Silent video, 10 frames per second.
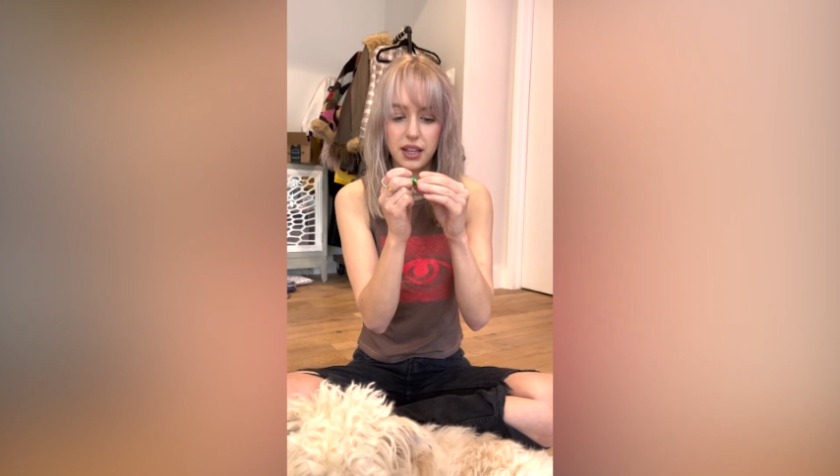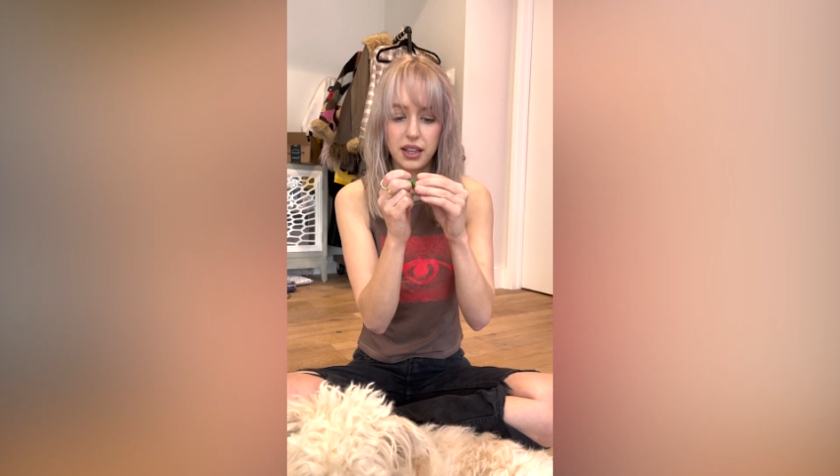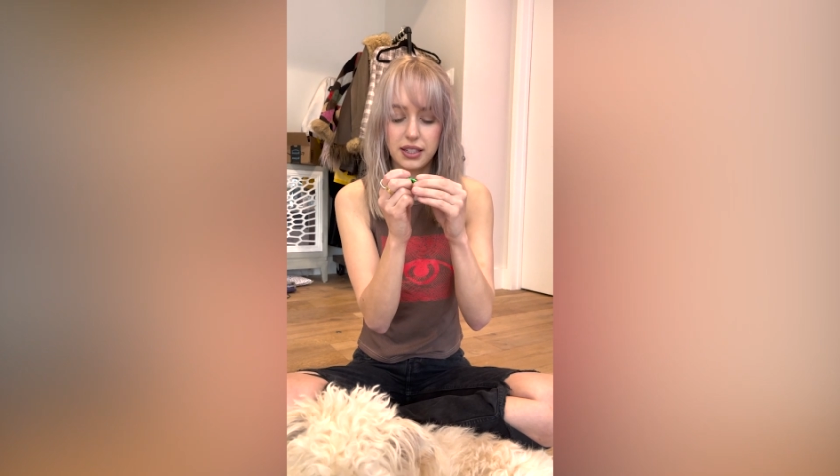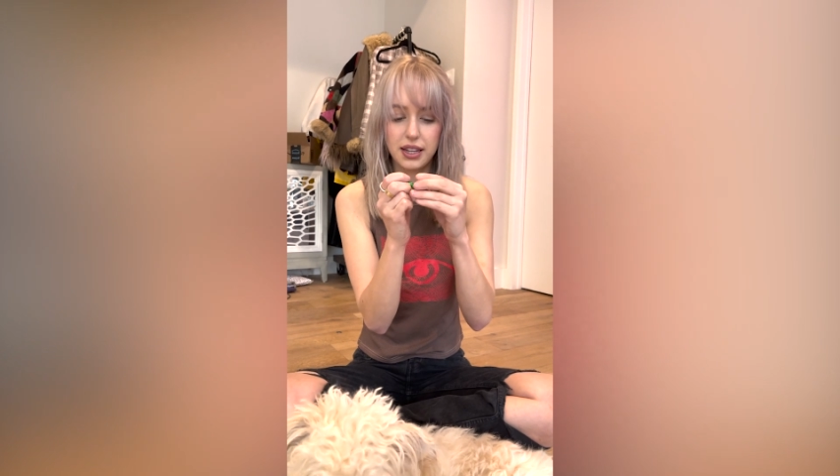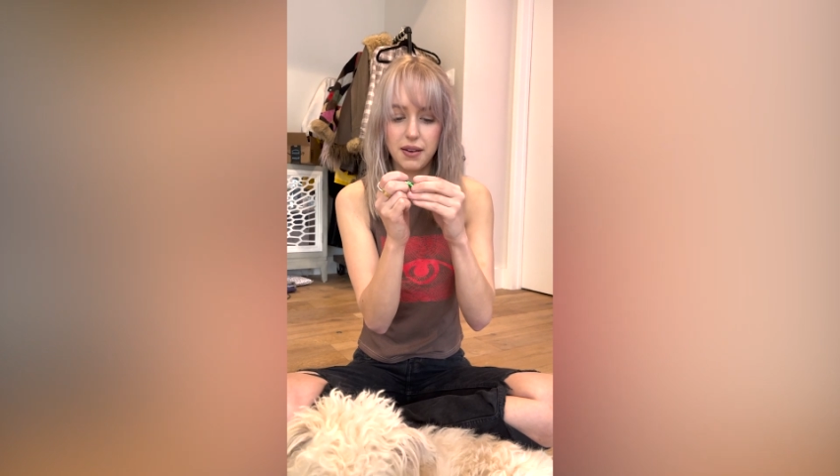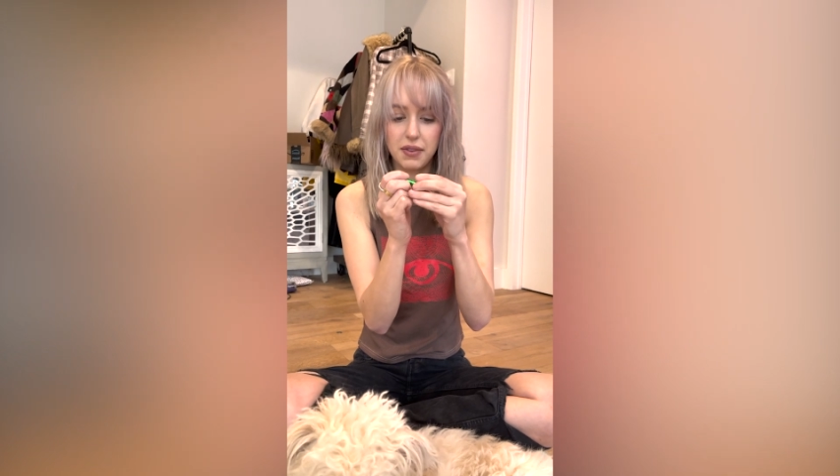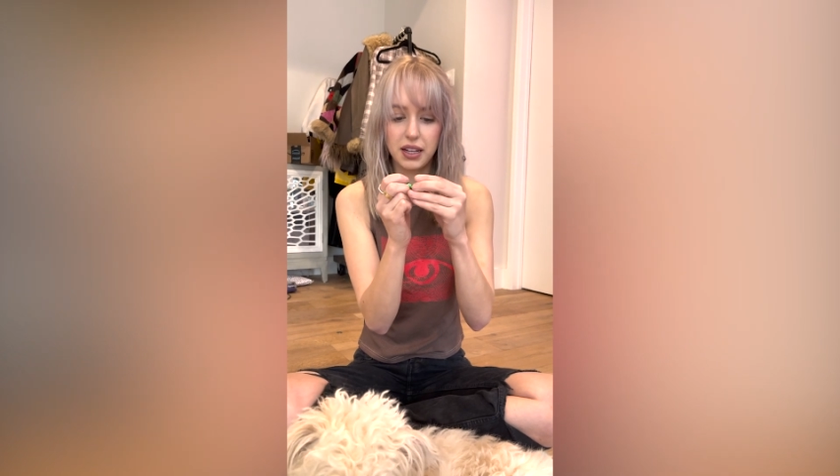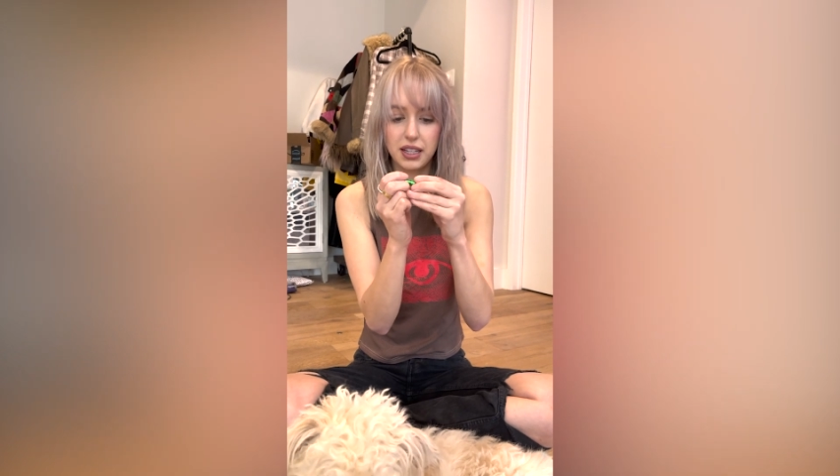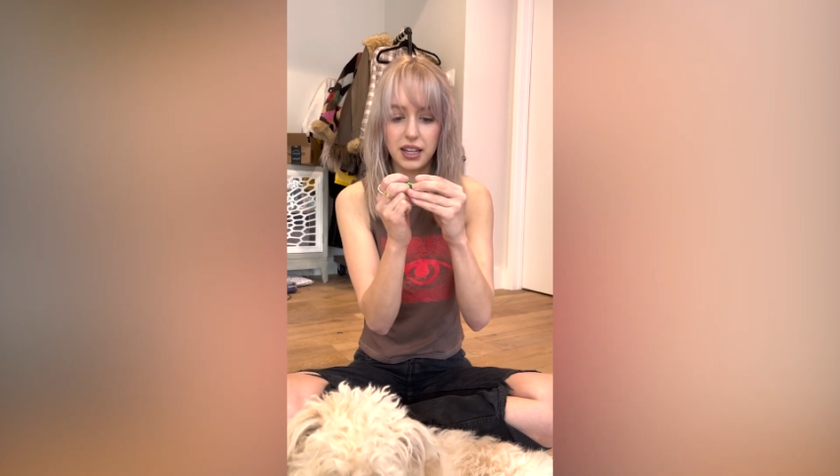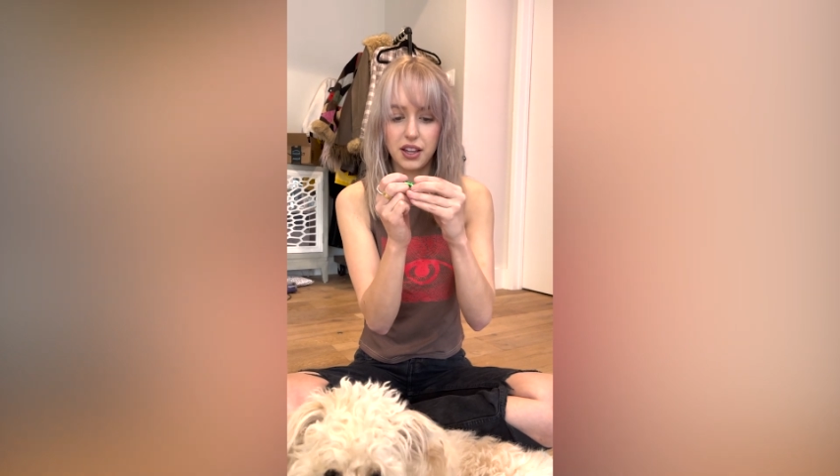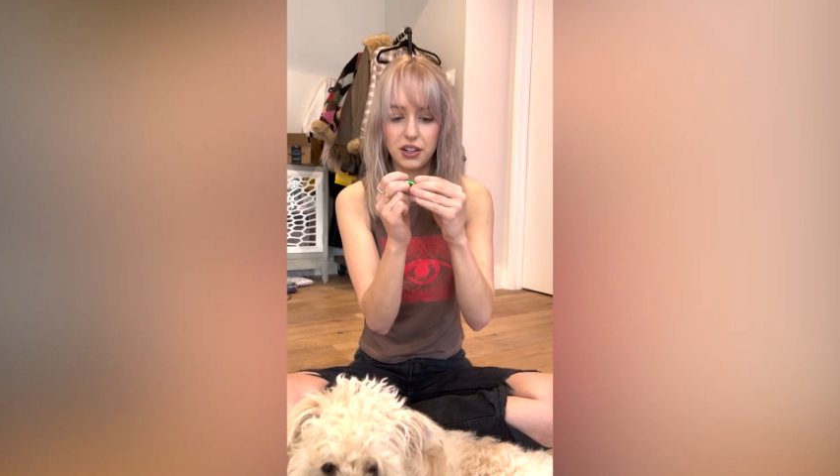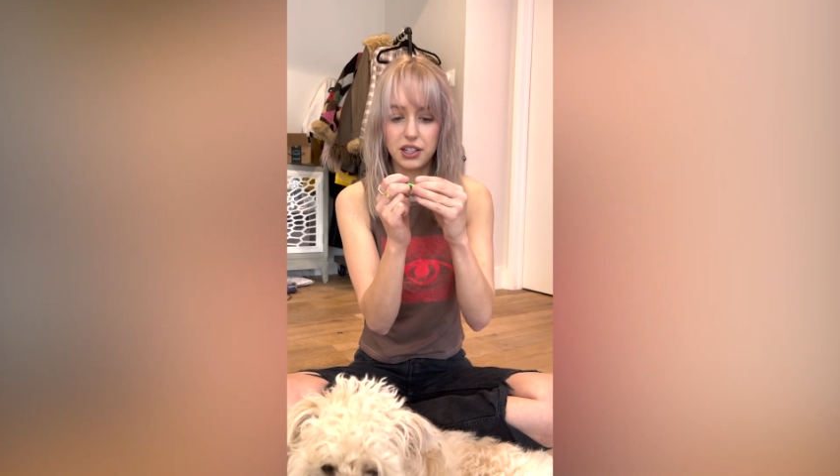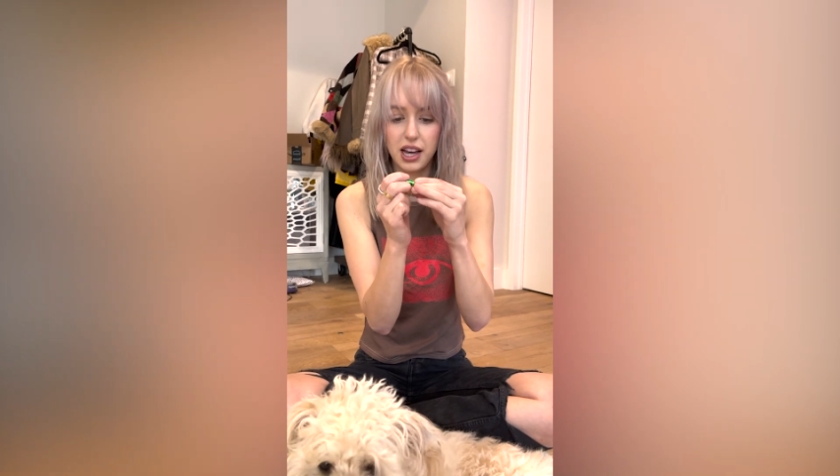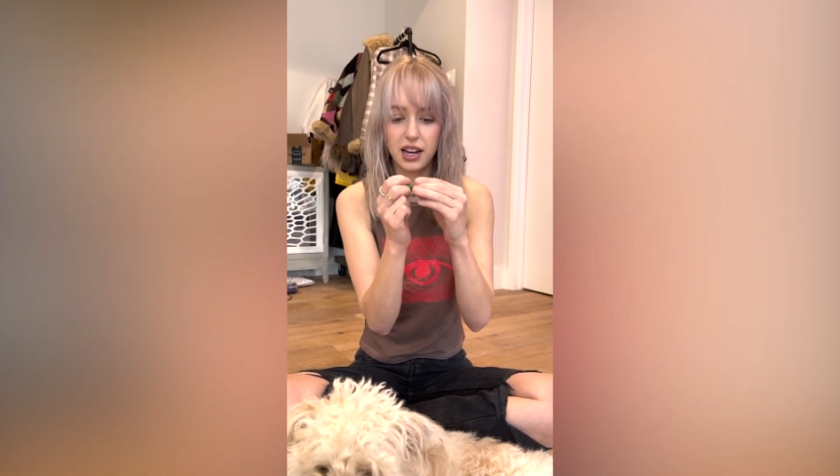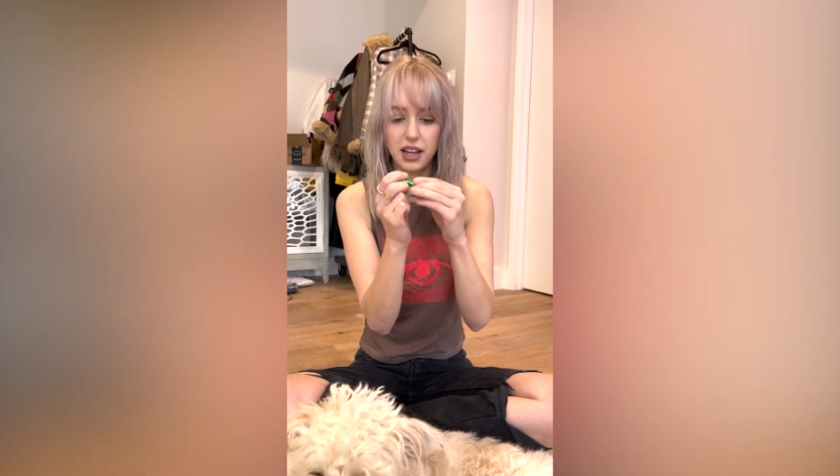the same thing to the other
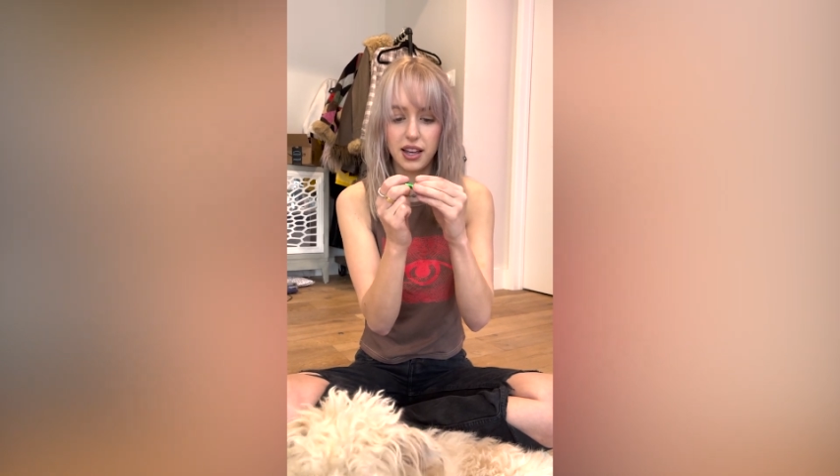side.